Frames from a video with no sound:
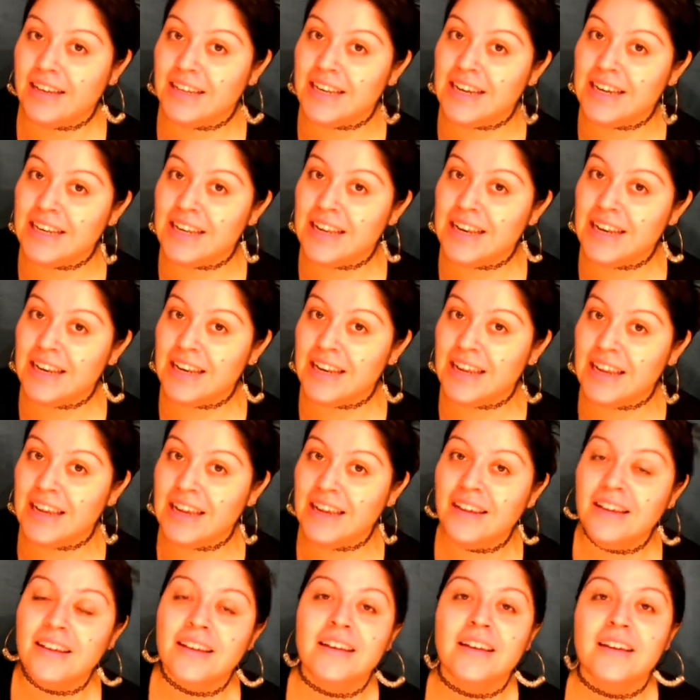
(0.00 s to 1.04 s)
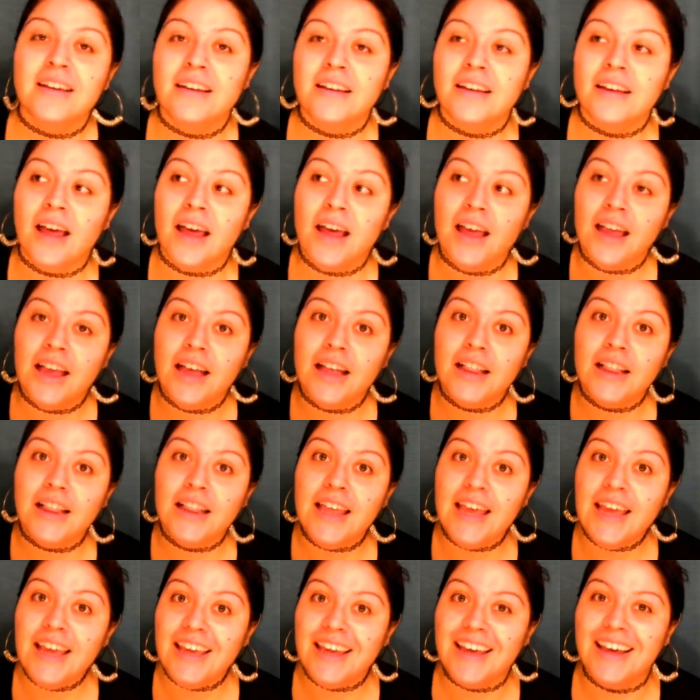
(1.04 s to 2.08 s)
ding ding ding
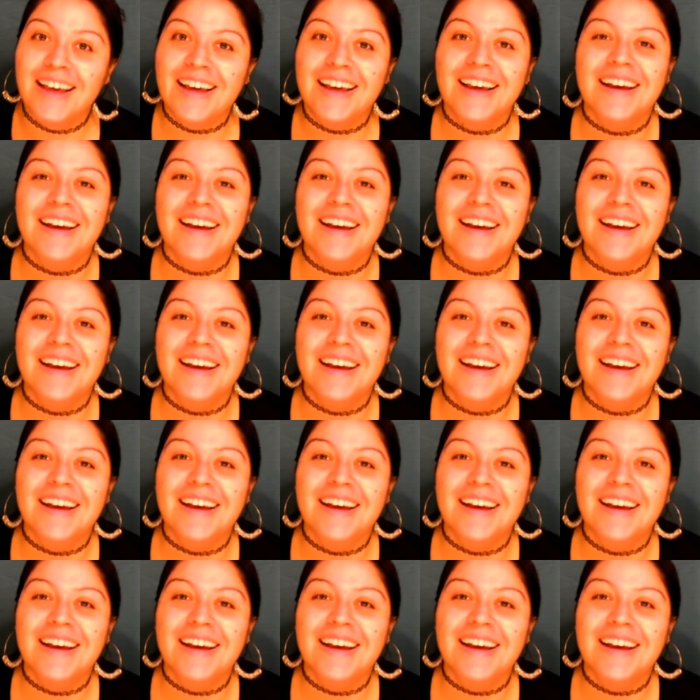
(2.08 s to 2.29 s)
click